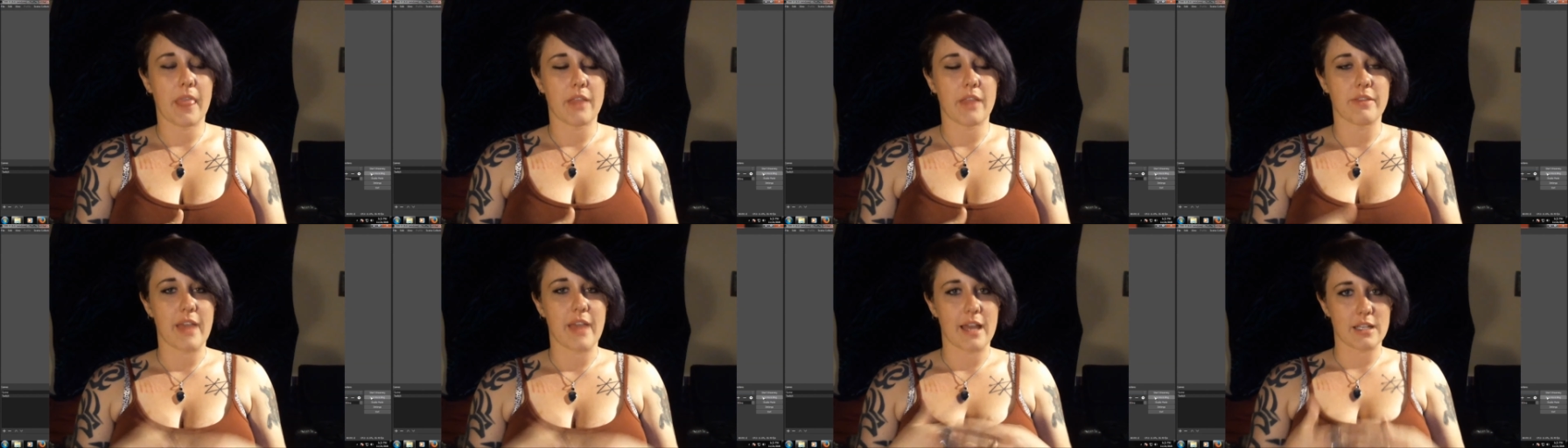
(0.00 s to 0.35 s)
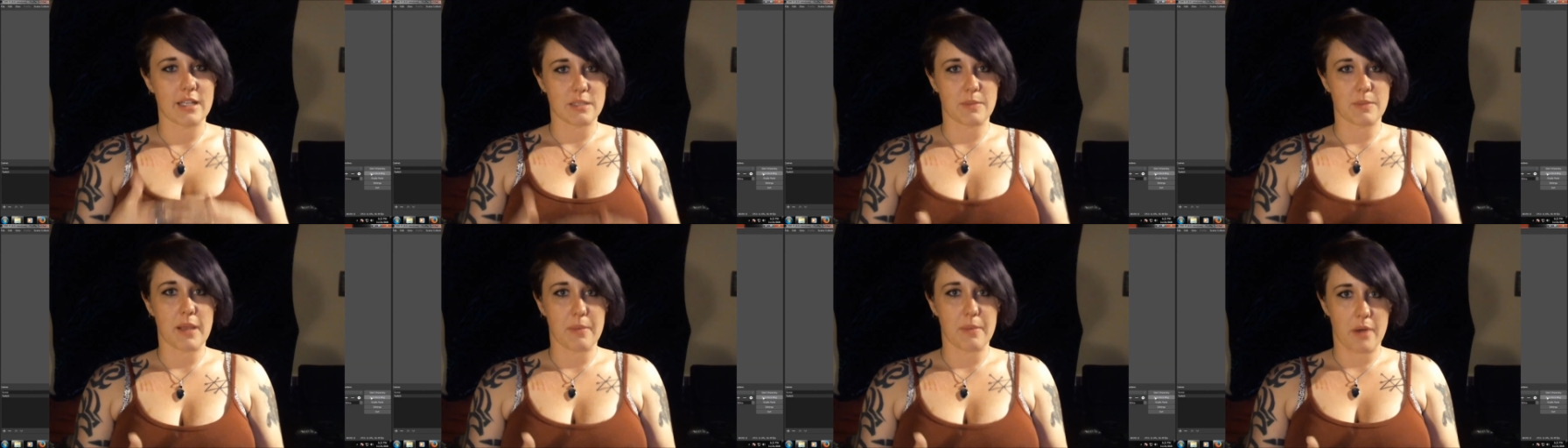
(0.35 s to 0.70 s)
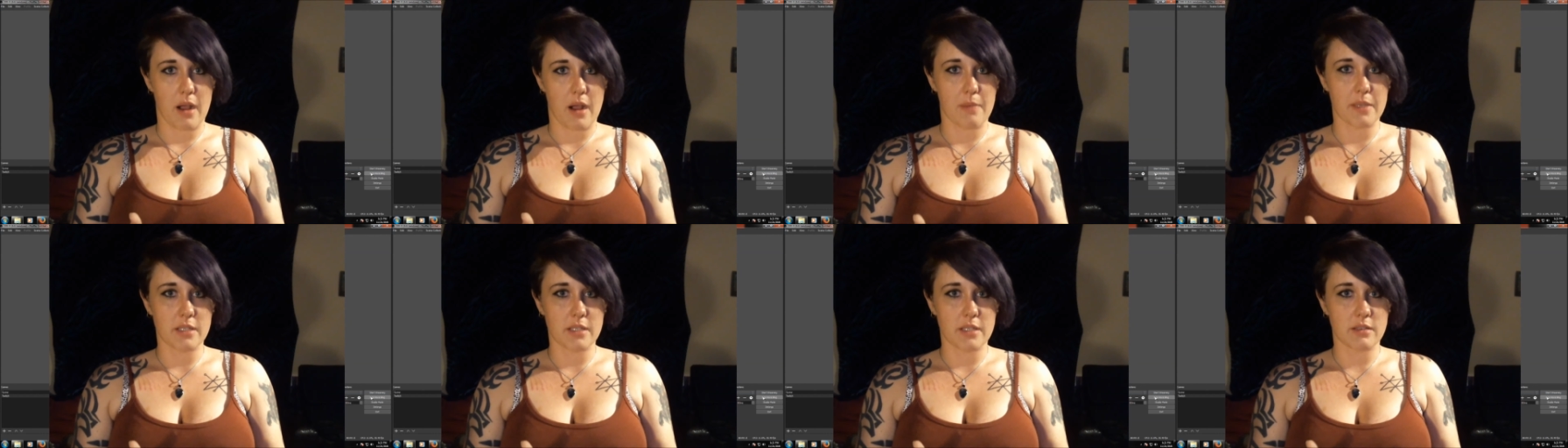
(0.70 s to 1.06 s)
that is my
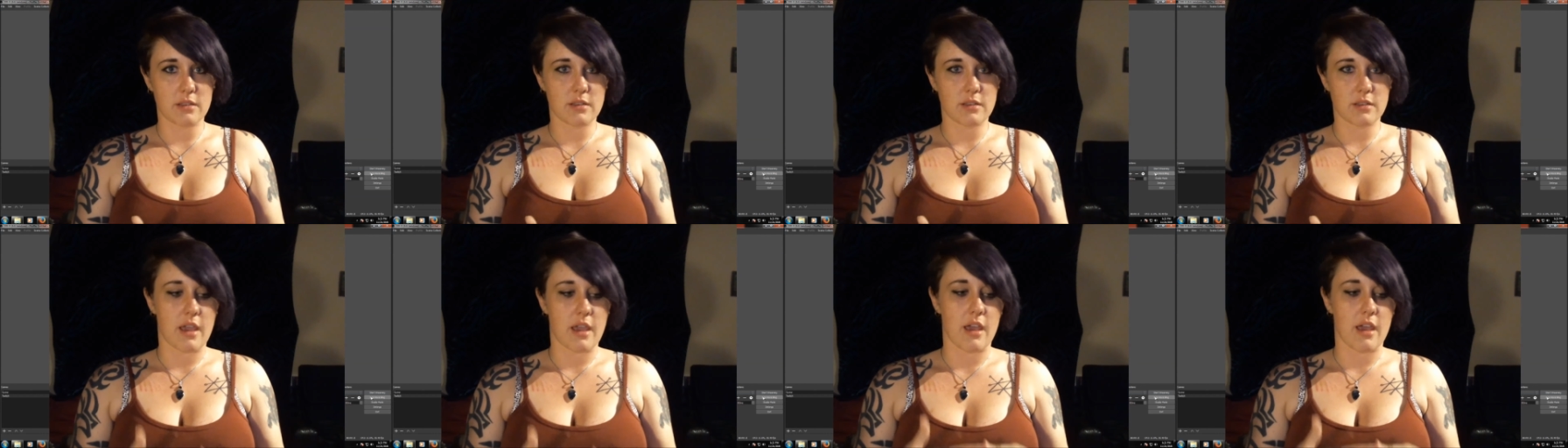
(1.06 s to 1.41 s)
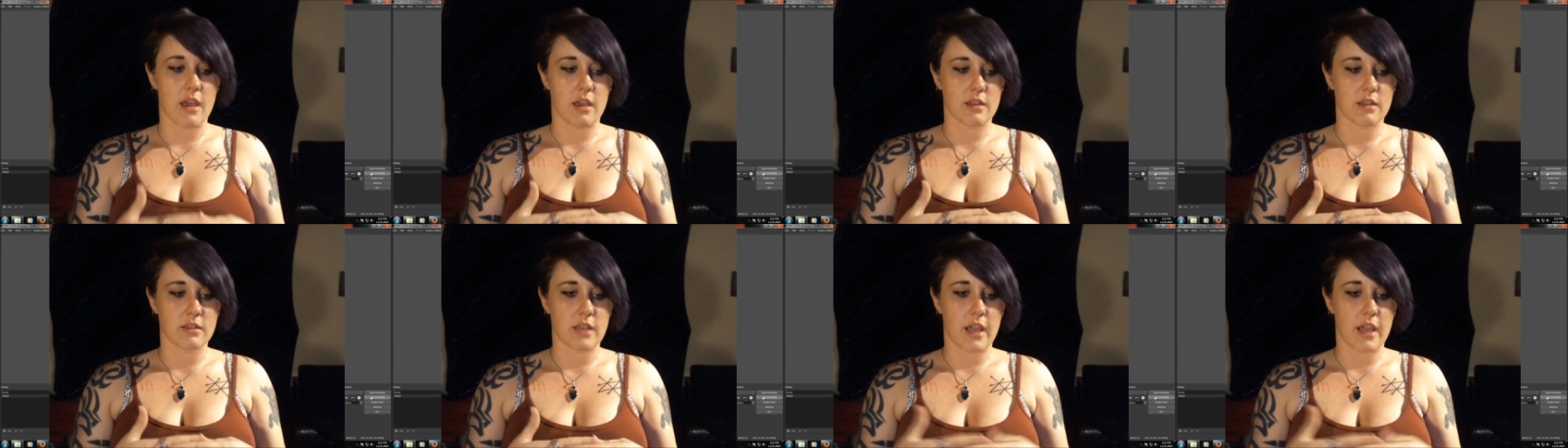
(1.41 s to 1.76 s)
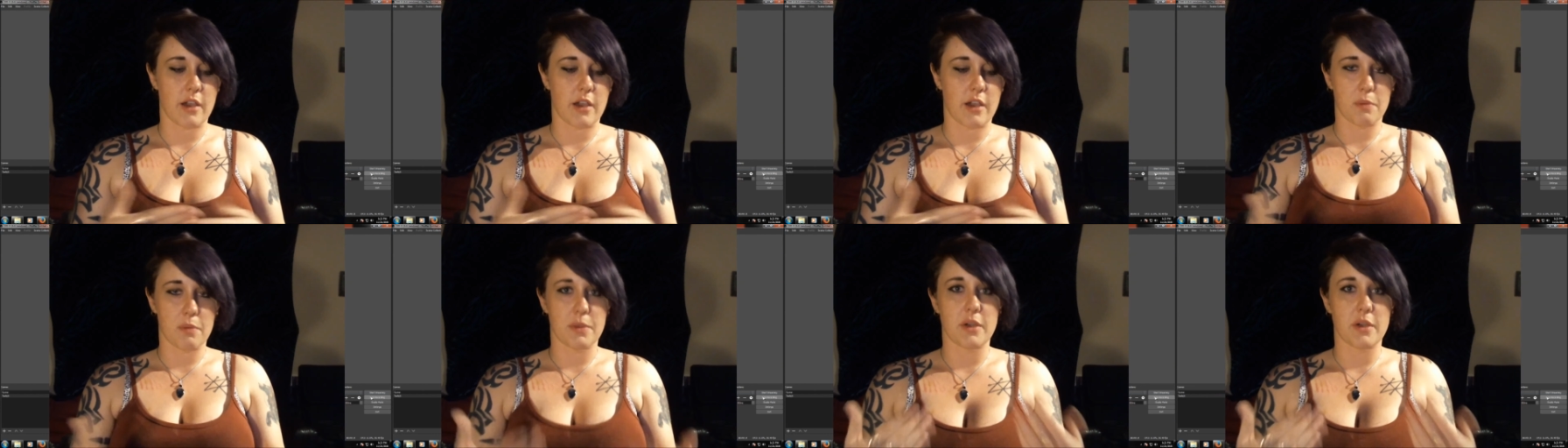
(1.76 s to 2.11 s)
promise, and I
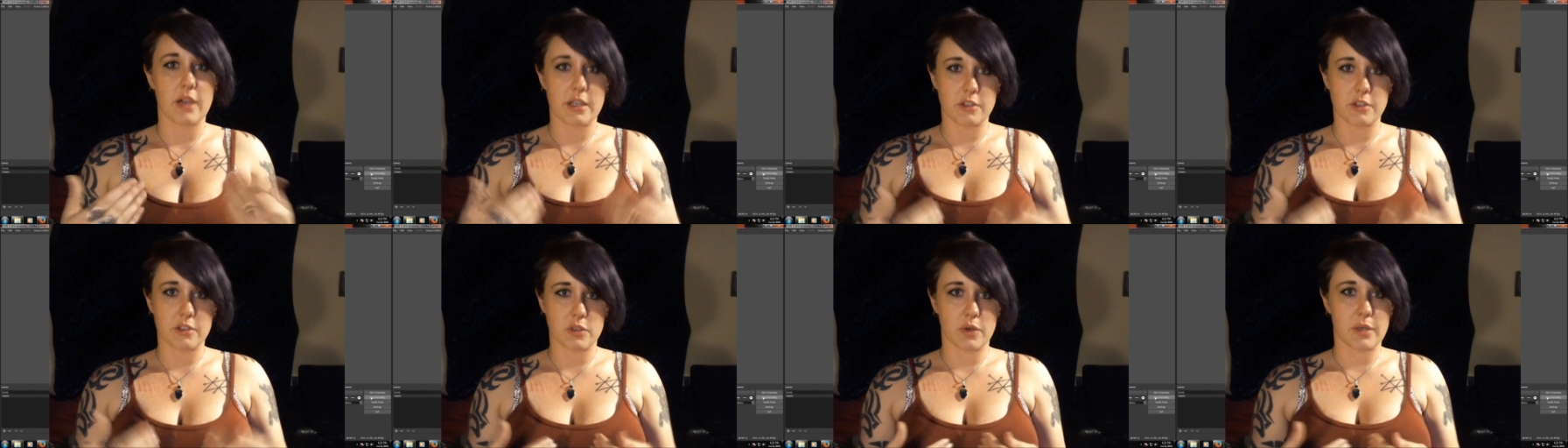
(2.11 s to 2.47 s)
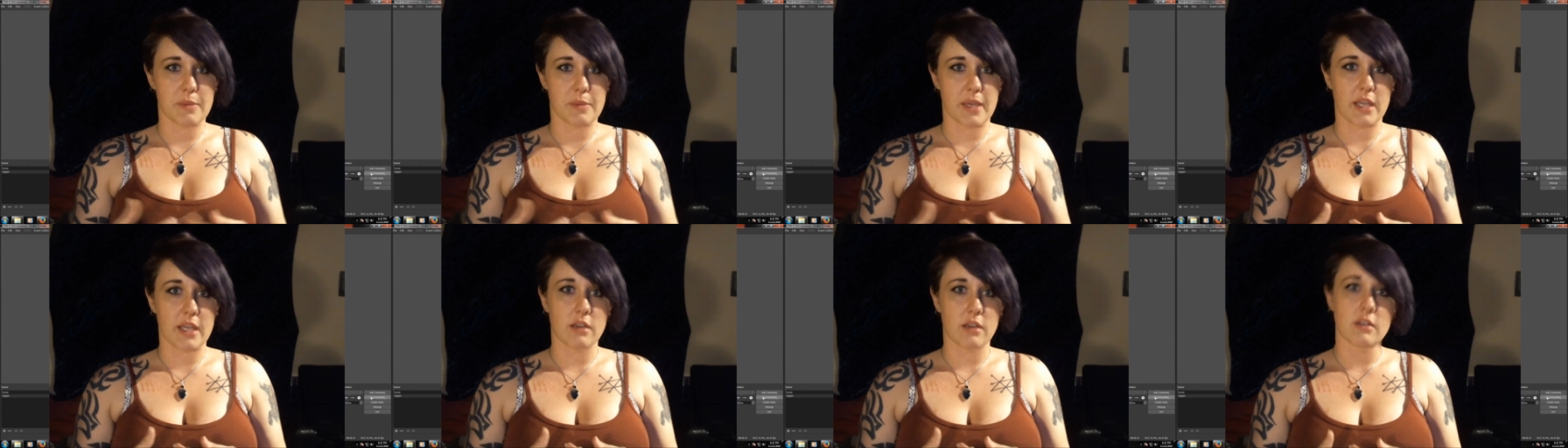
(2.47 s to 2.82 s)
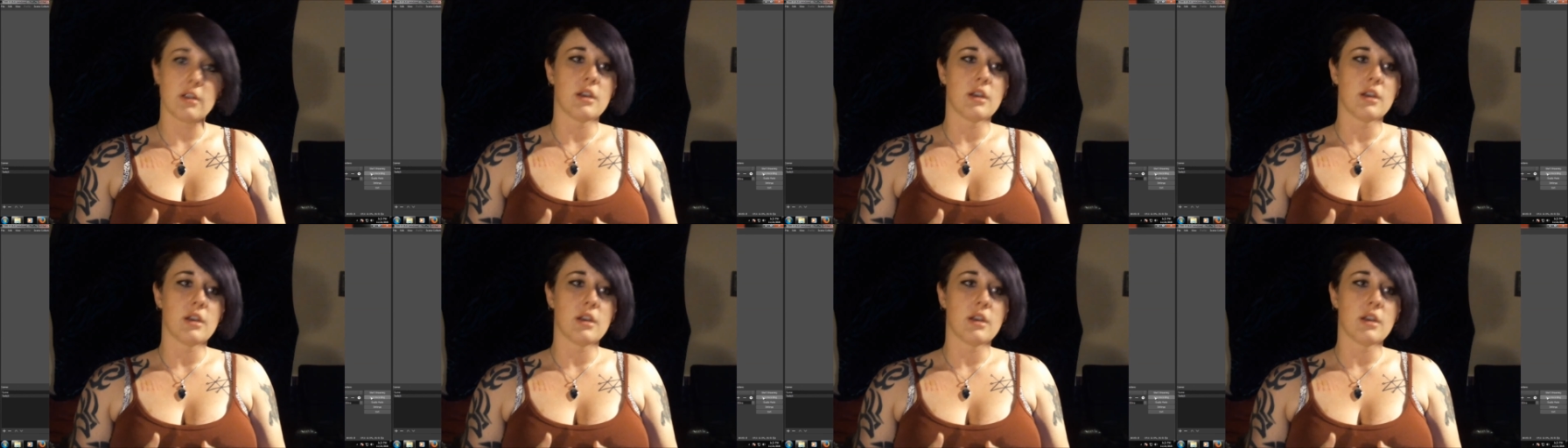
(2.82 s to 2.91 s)
hope you guys join me.